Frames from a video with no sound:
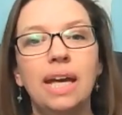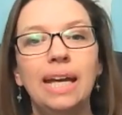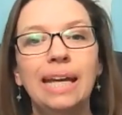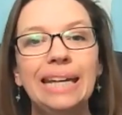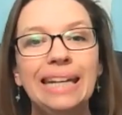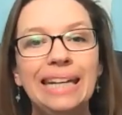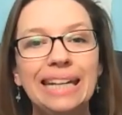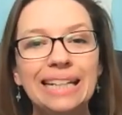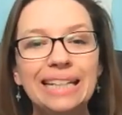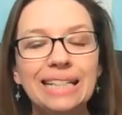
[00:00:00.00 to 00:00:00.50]

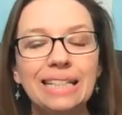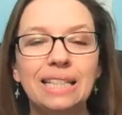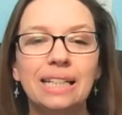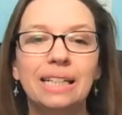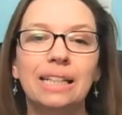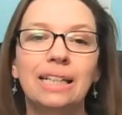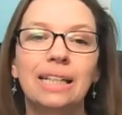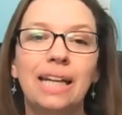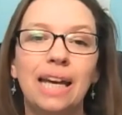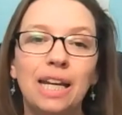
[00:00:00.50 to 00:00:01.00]
and
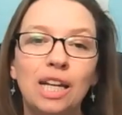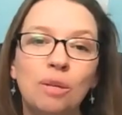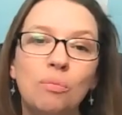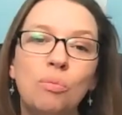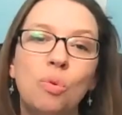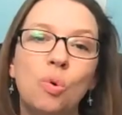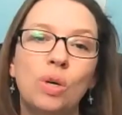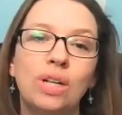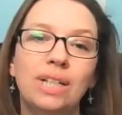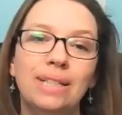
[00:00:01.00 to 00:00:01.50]
getting
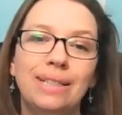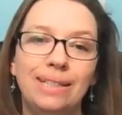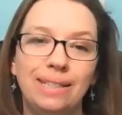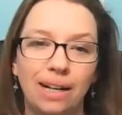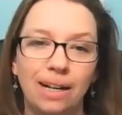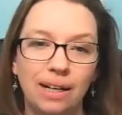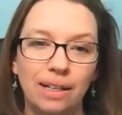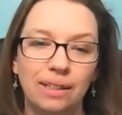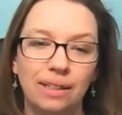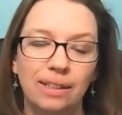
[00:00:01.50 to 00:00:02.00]
more
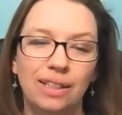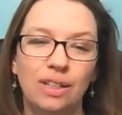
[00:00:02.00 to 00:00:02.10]
done.